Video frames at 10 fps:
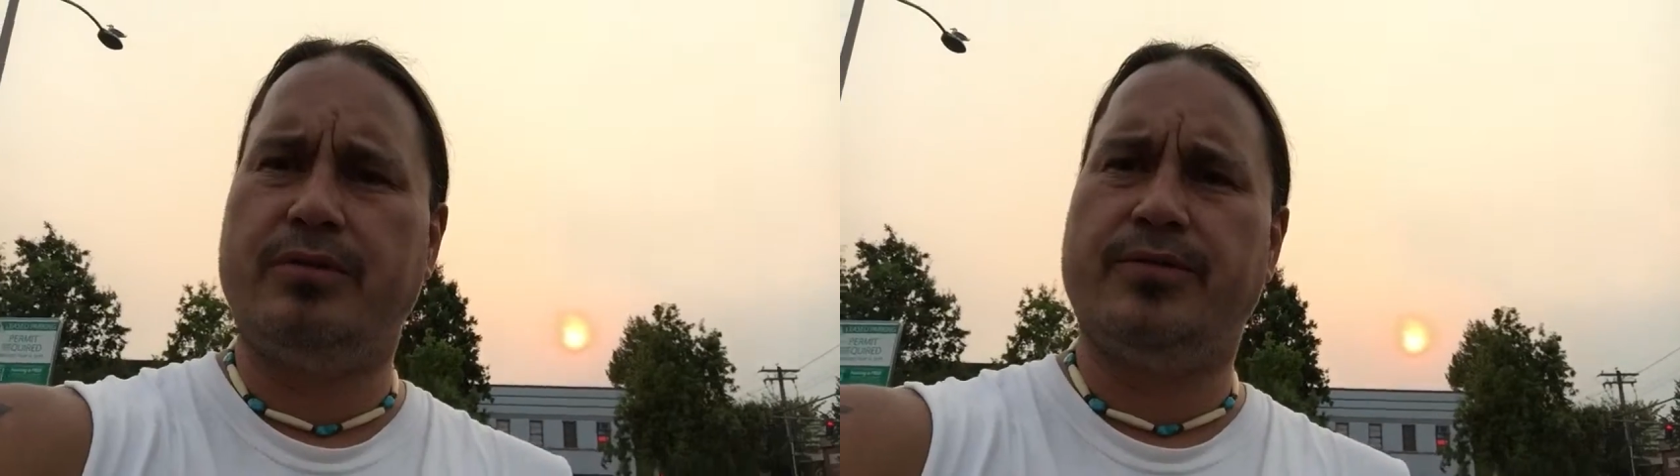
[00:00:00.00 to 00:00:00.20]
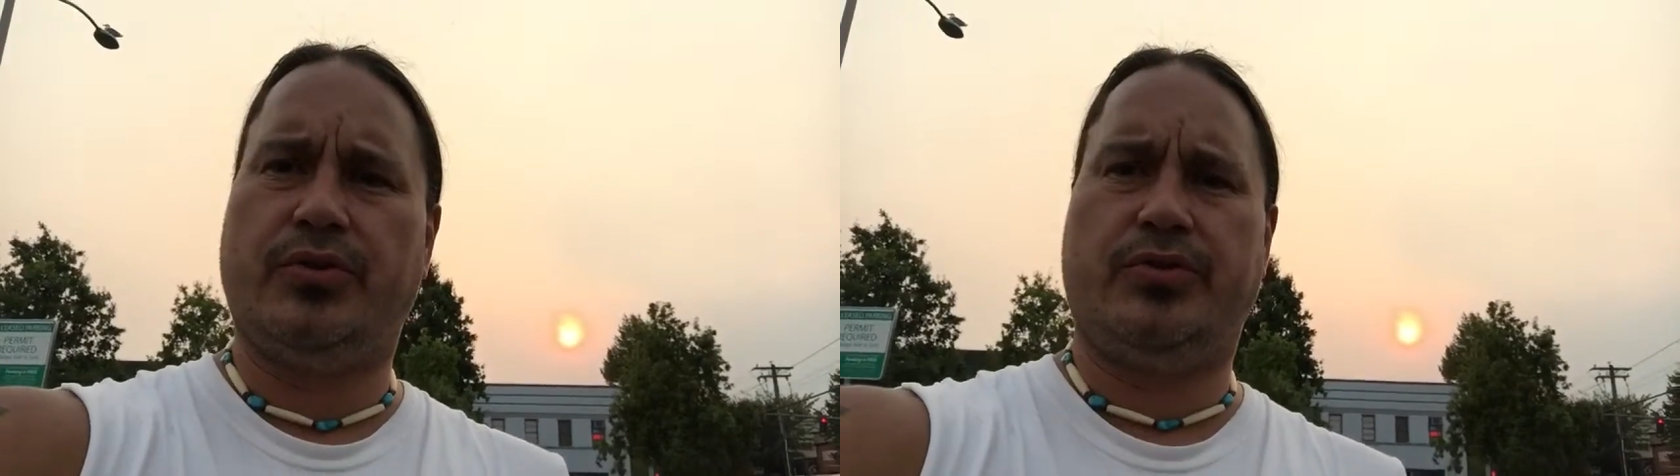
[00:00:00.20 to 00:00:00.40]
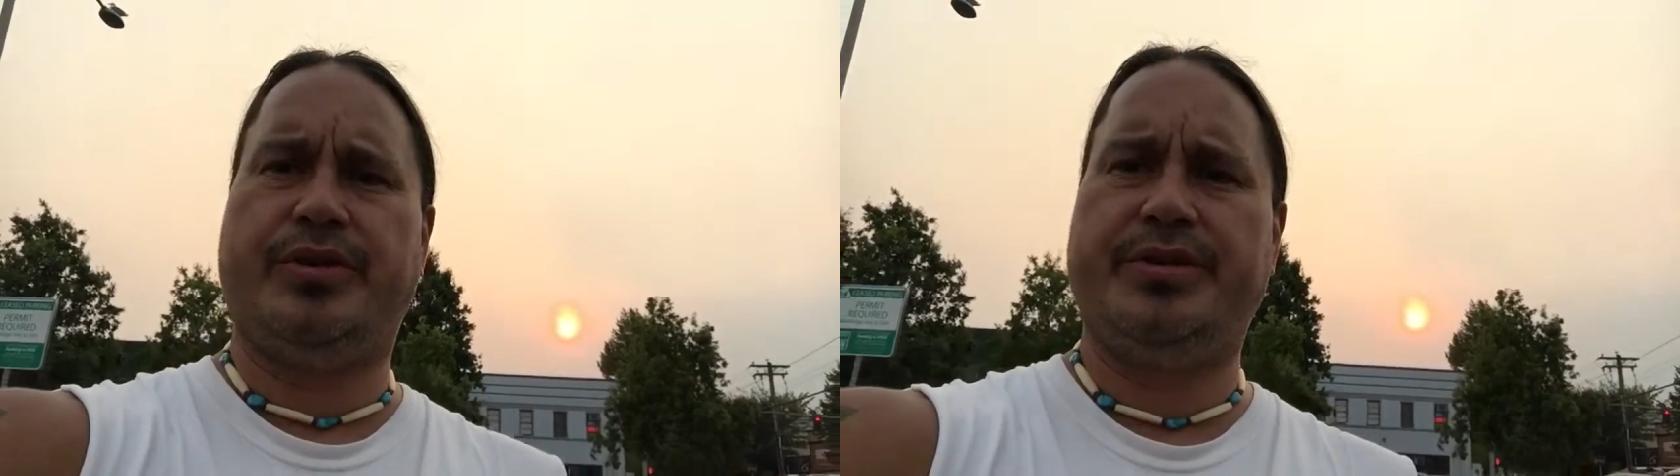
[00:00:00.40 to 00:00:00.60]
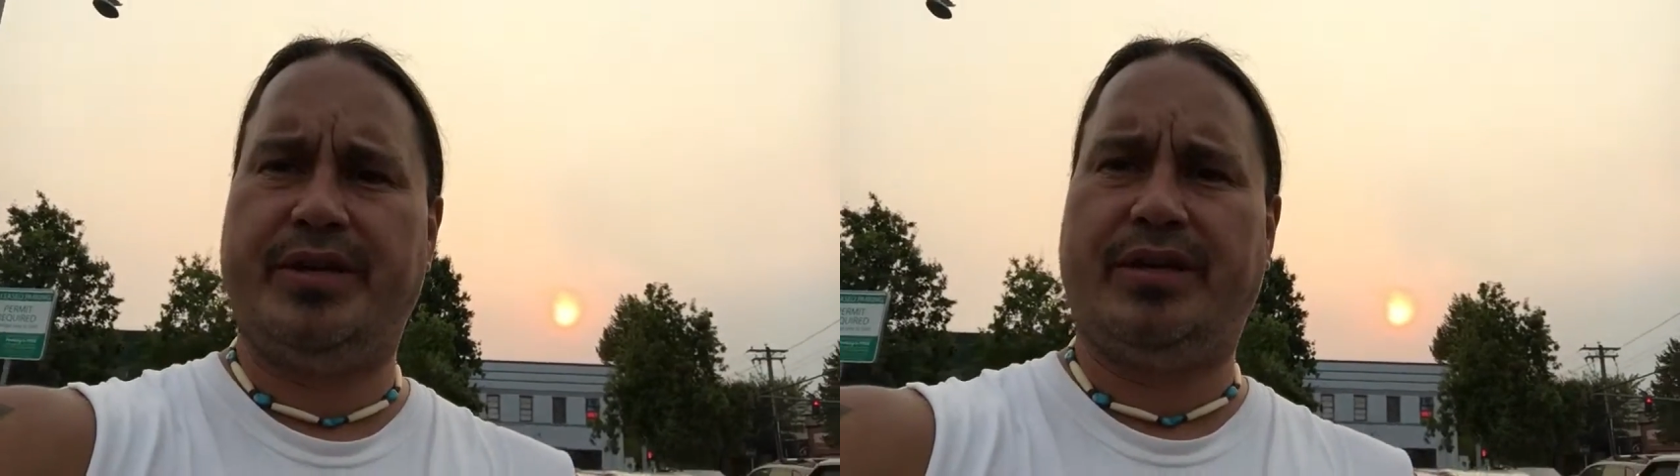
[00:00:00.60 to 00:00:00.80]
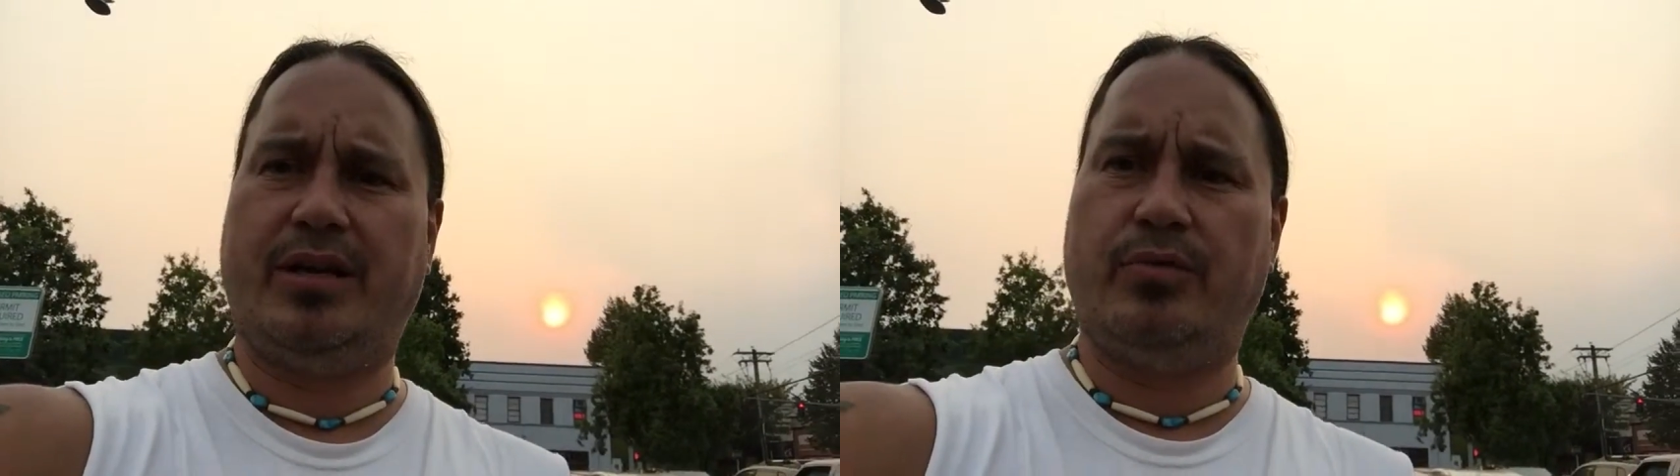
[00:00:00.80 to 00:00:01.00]
over that are
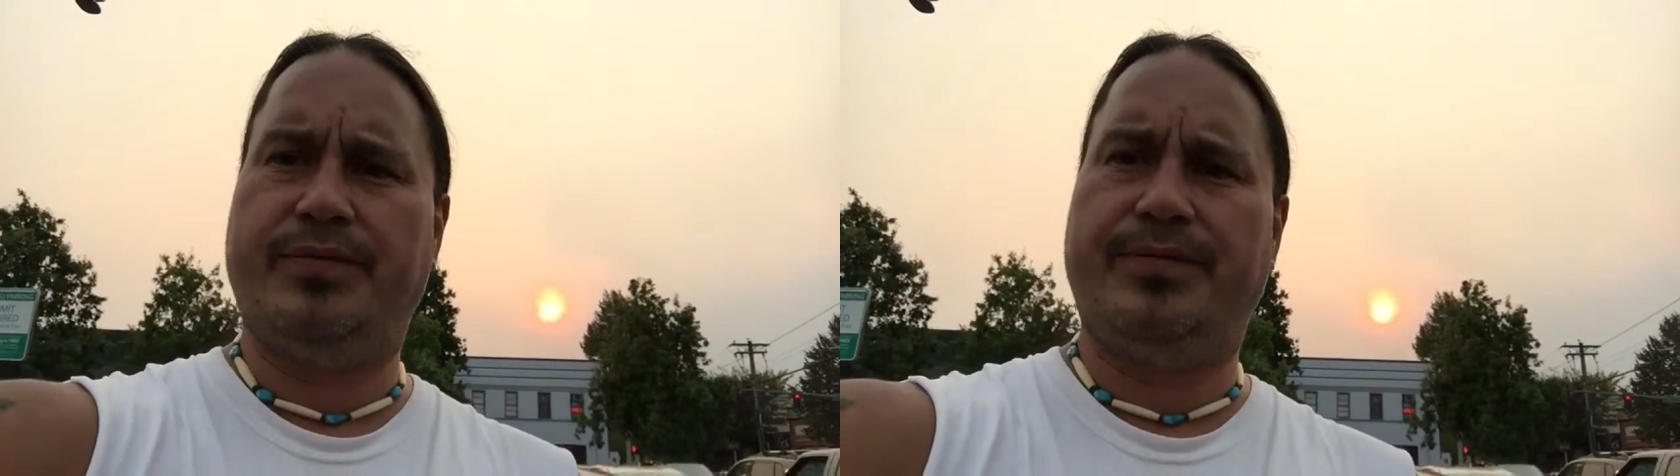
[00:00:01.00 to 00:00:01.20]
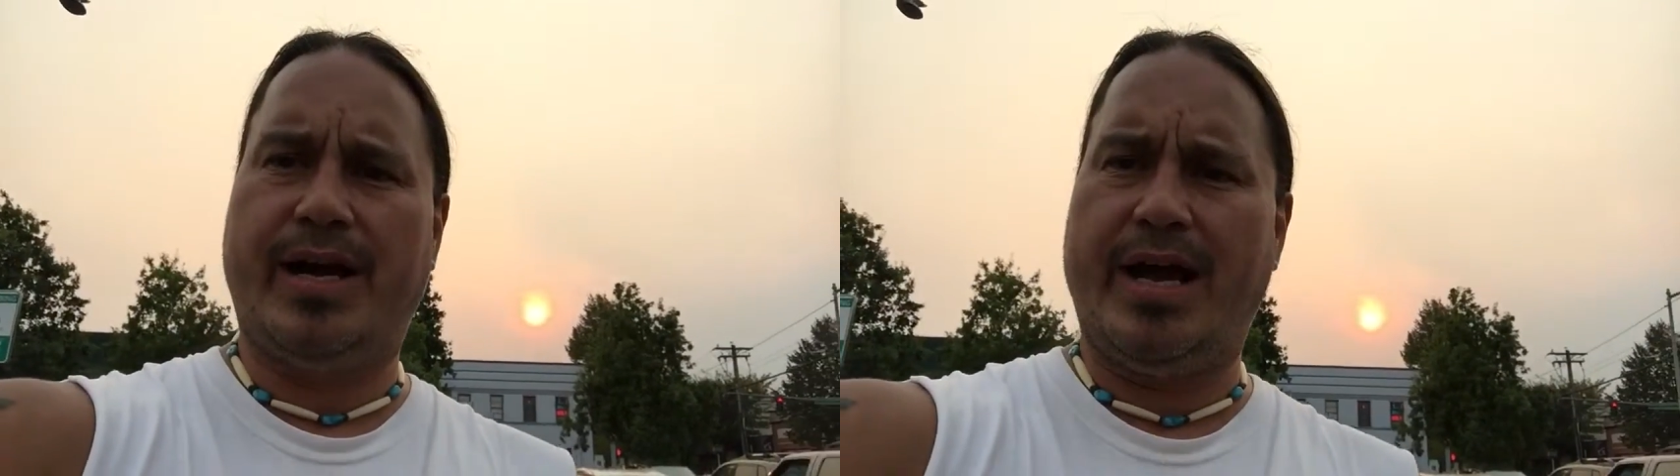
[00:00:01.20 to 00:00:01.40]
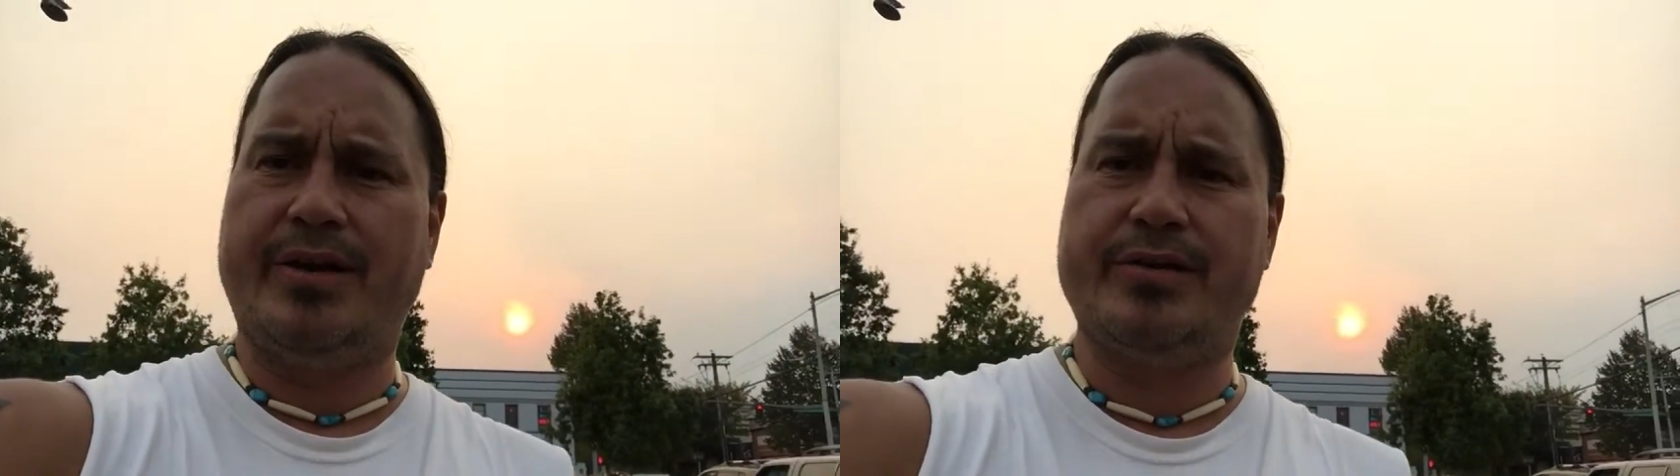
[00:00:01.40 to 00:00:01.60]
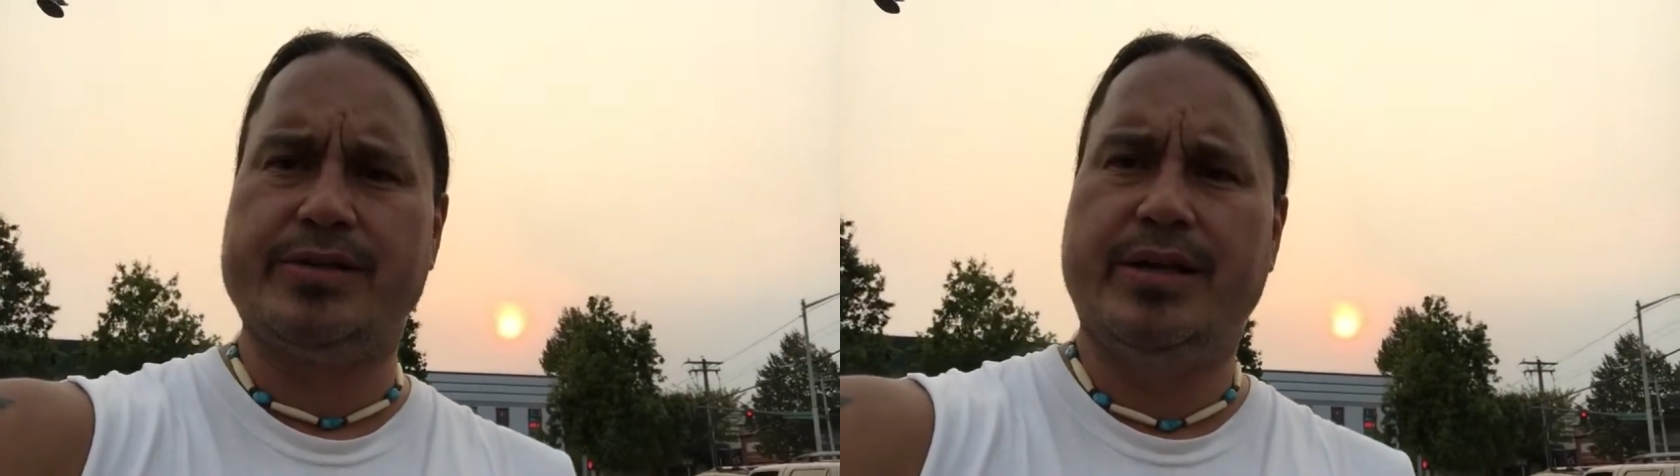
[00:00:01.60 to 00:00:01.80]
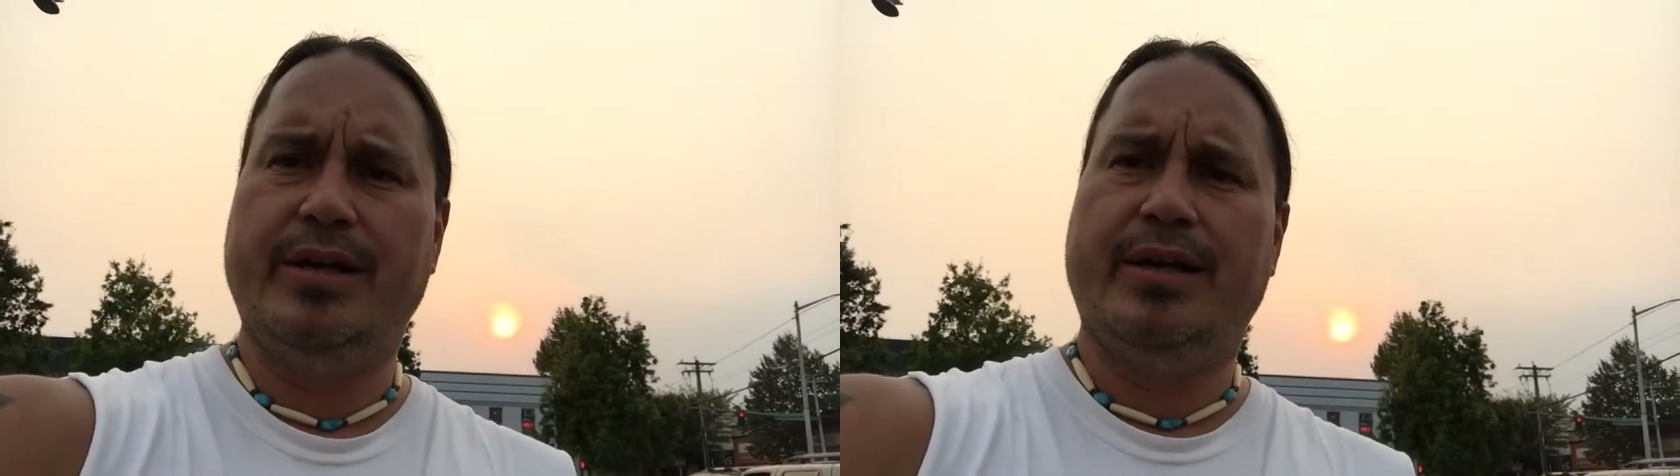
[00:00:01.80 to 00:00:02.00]
dealing with fires,